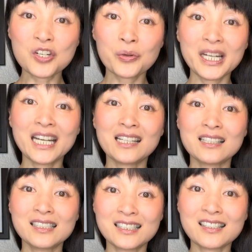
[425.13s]

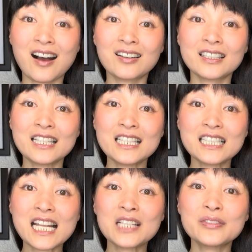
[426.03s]
trading stock.
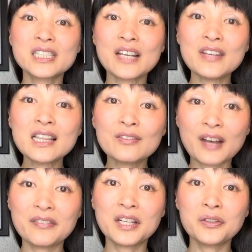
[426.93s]
Instead of saving the
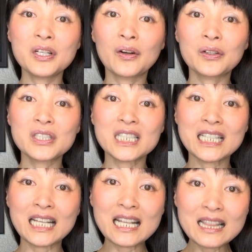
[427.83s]
$500
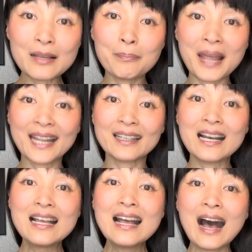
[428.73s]
in the bank,
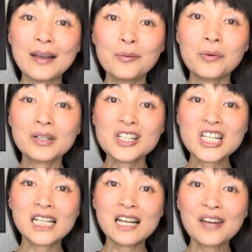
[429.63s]
I wanted
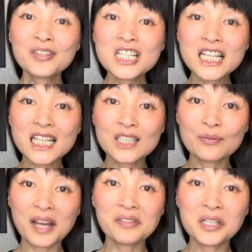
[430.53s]
to leverage this
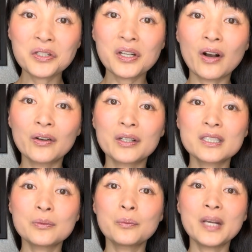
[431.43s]

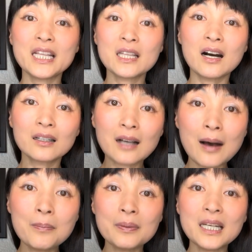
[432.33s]
$500 with a
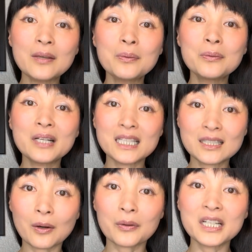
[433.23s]
company who
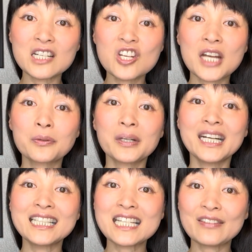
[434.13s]
is already
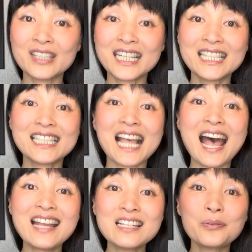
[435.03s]
generating dividends
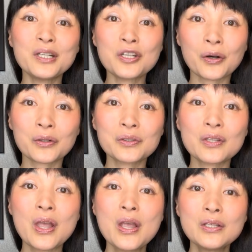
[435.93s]
and
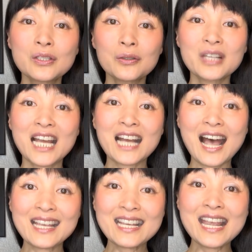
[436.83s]
returns so that
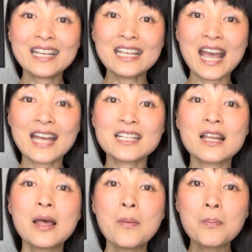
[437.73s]
I can
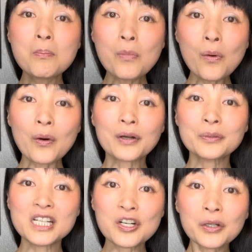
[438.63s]
get more
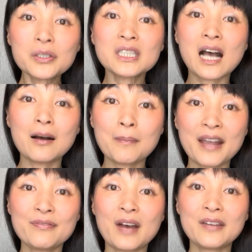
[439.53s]
returns on
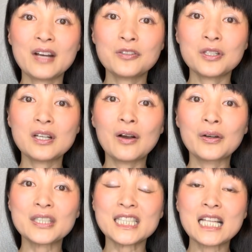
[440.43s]
my
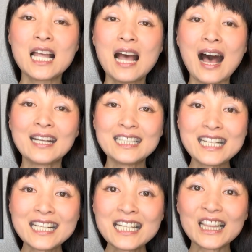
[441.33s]
$500. I
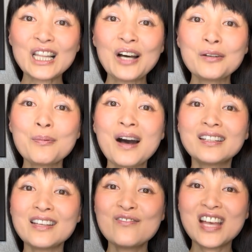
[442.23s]
did thought
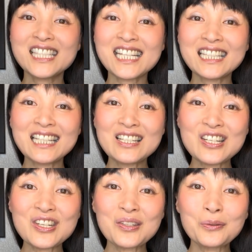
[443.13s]
about investing
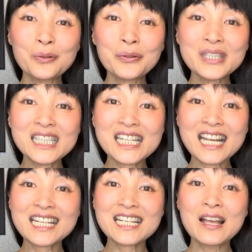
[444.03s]
into real
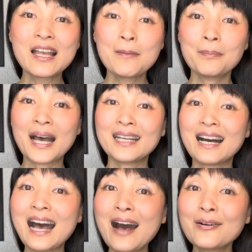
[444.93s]
estate, buy
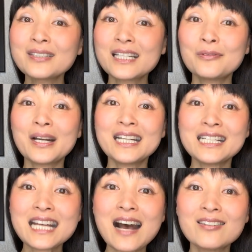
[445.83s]
a house and rent
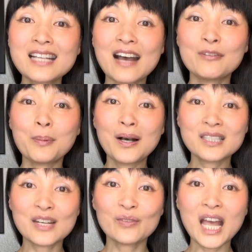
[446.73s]
it out, have a
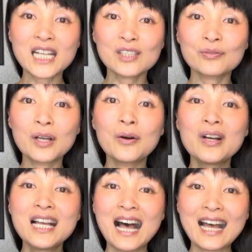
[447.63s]
positive cash flow.
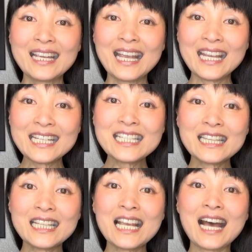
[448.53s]
I
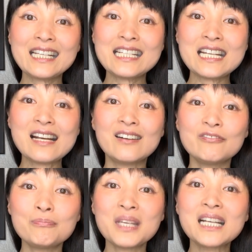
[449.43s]
hate the idea
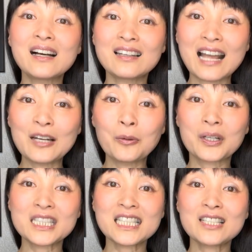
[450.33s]
of being a
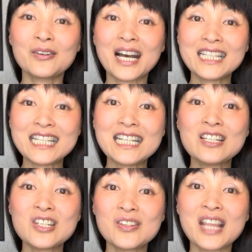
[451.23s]
landlord, so I
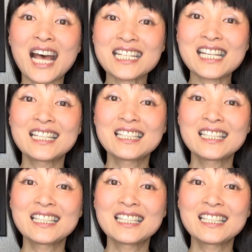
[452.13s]
didn't do that.